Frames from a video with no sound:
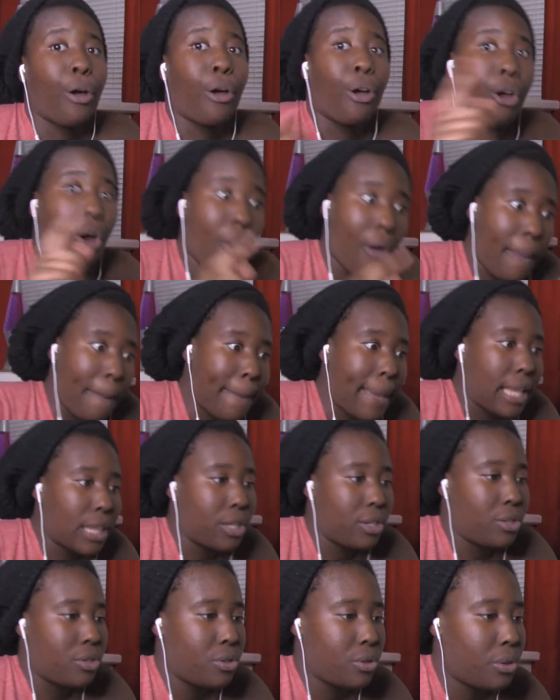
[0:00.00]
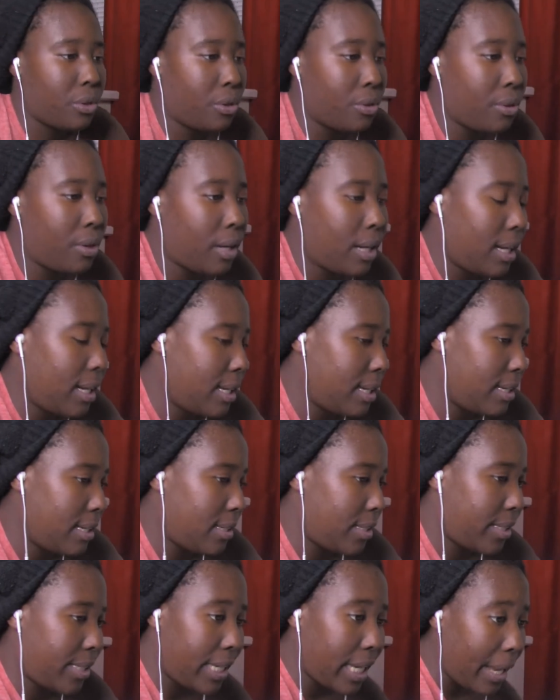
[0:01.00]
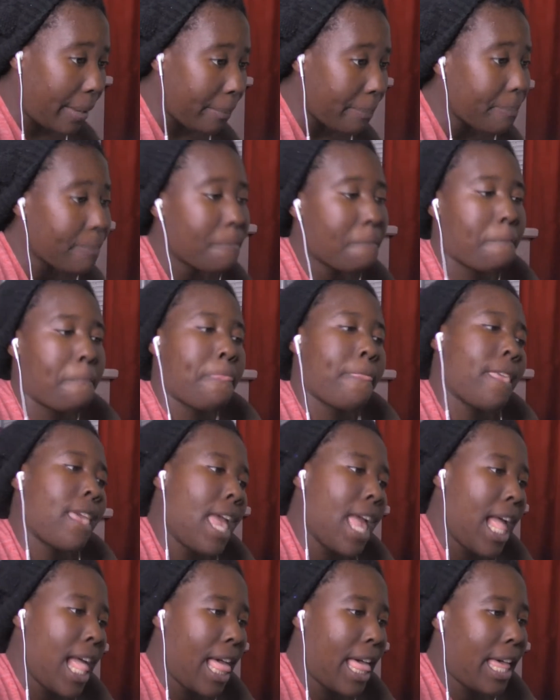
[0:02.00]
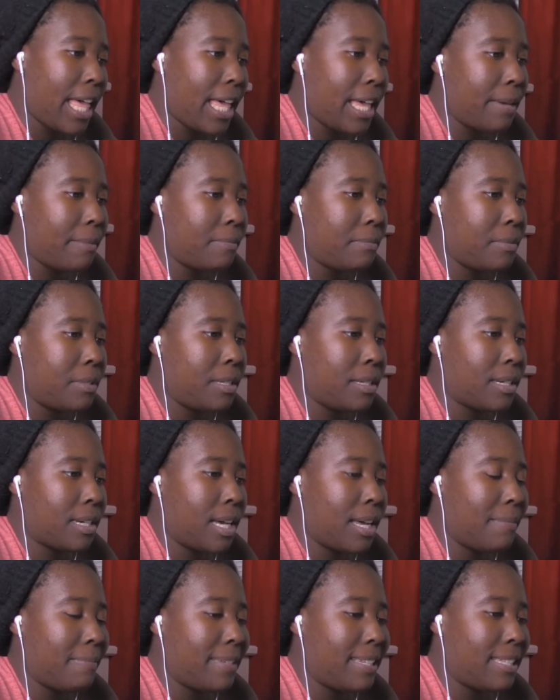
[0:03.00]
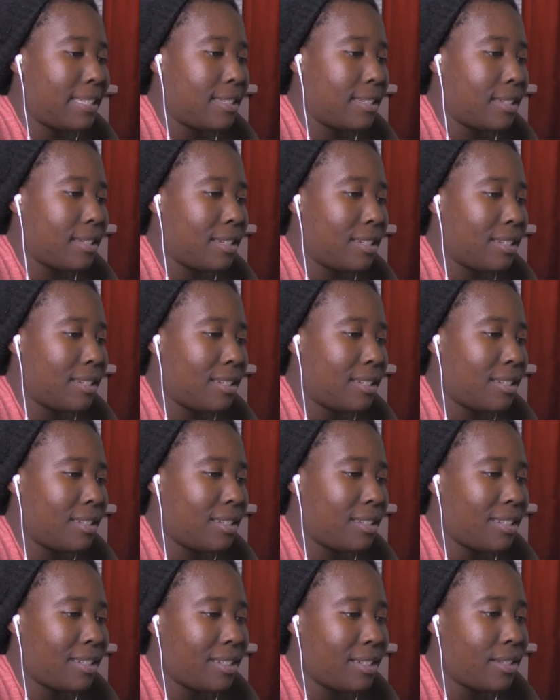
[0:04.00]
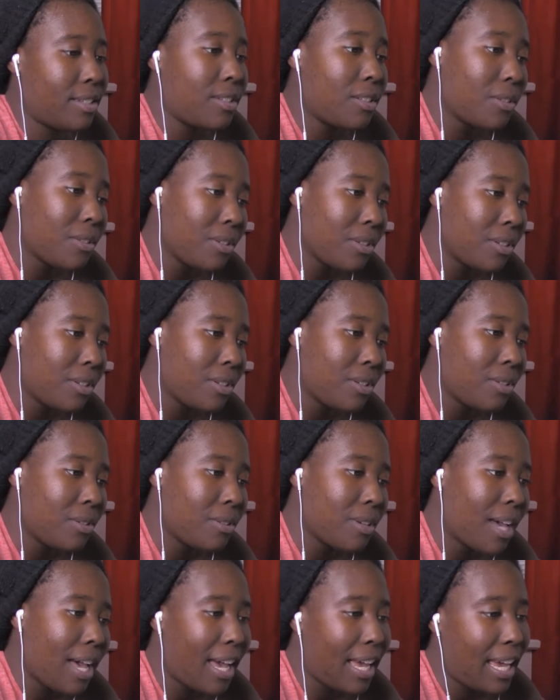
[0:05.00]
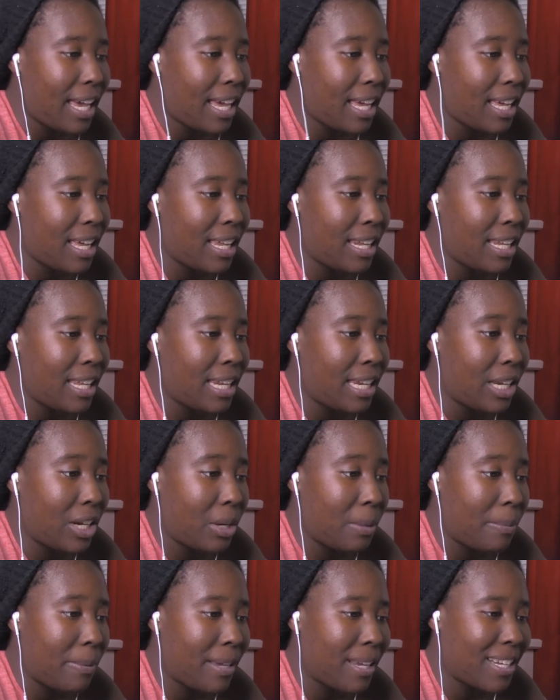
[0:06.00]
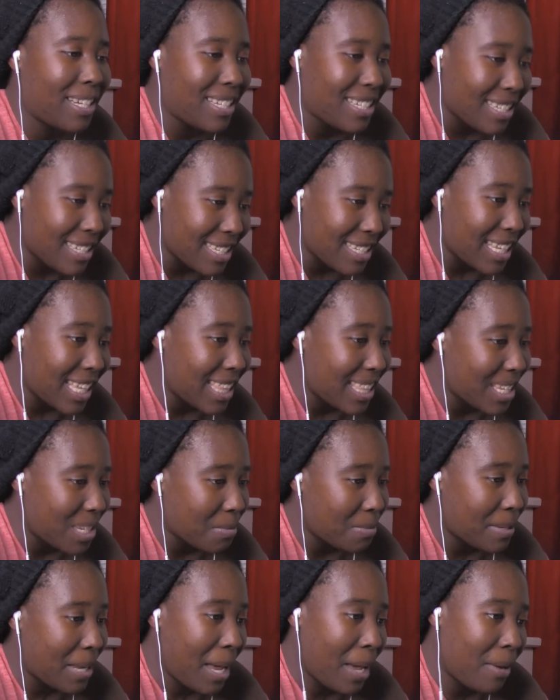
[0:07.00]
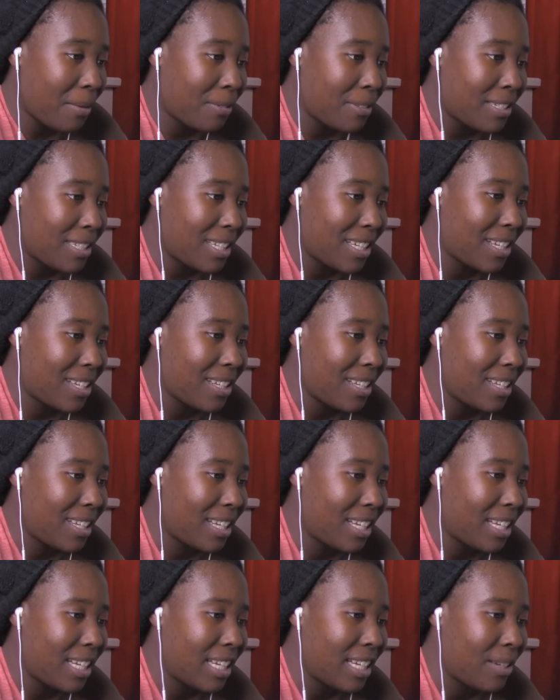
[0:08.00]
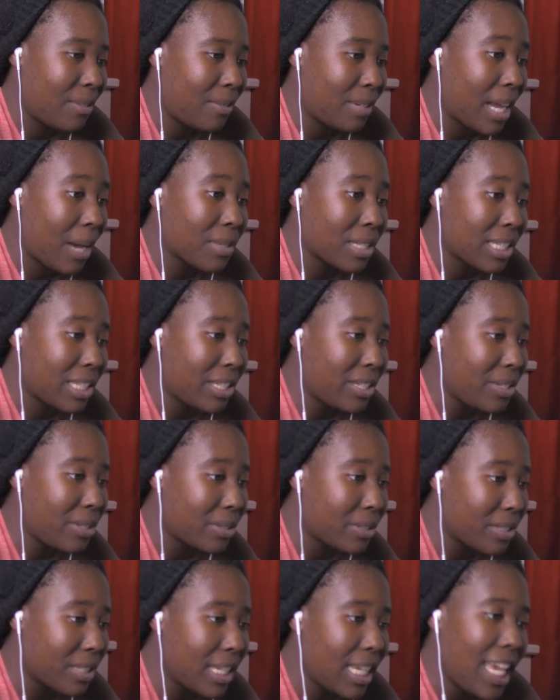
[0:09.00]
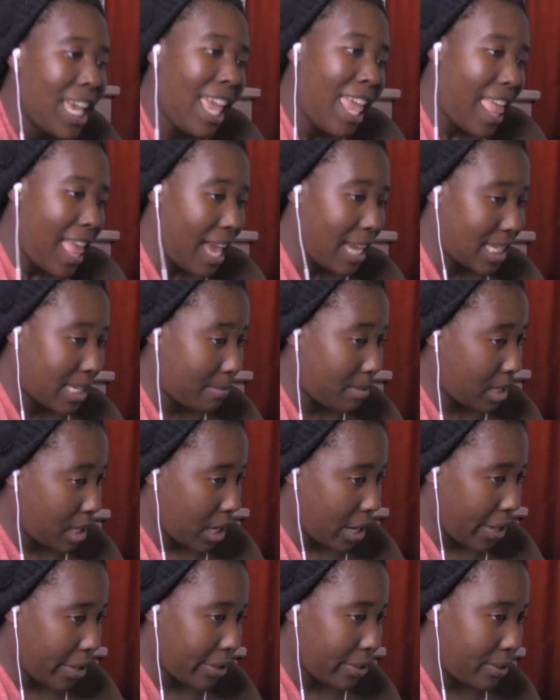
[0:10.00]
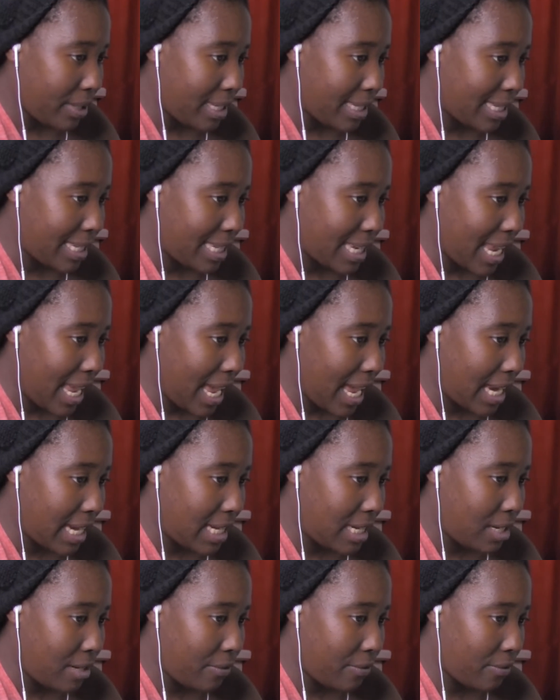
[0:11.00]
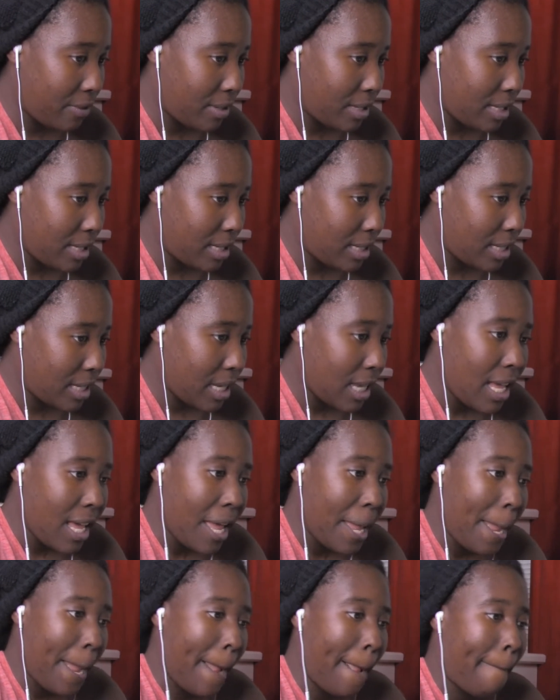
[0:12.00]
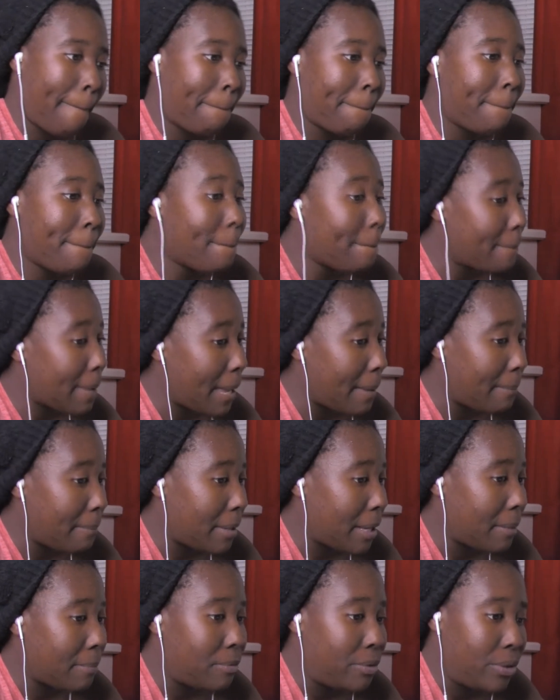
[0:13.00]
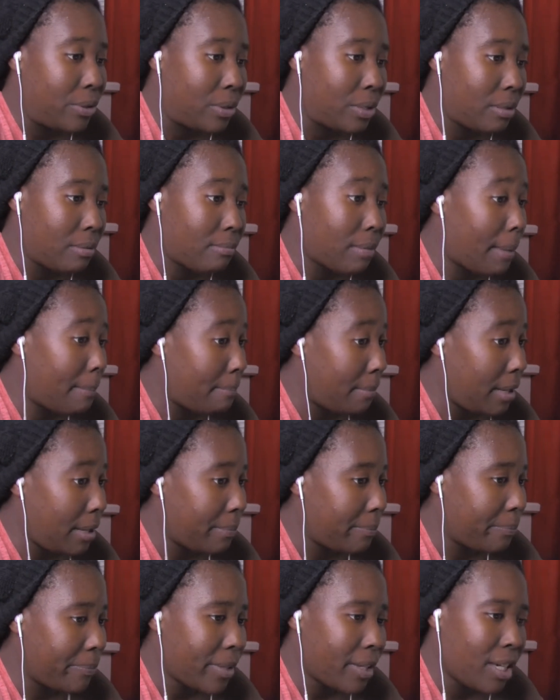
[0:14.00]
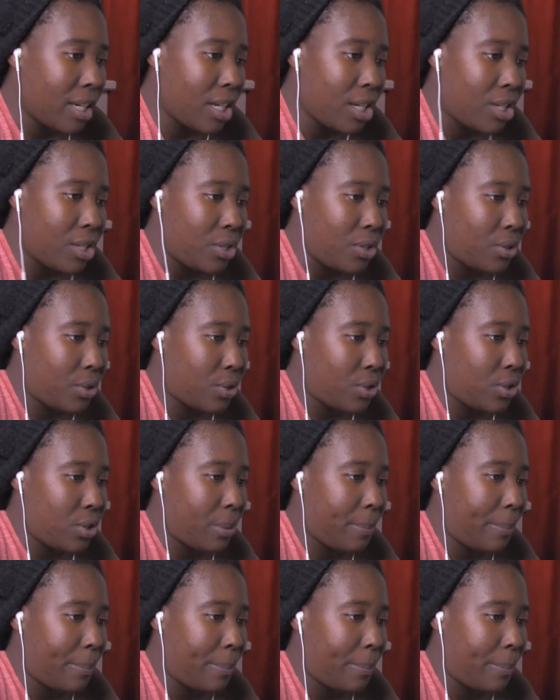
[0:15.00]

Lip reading: going back to Jo Kiam, she commented, so cute, I had an ear pick just like this when I was little, except the color is a tad different. My mom used to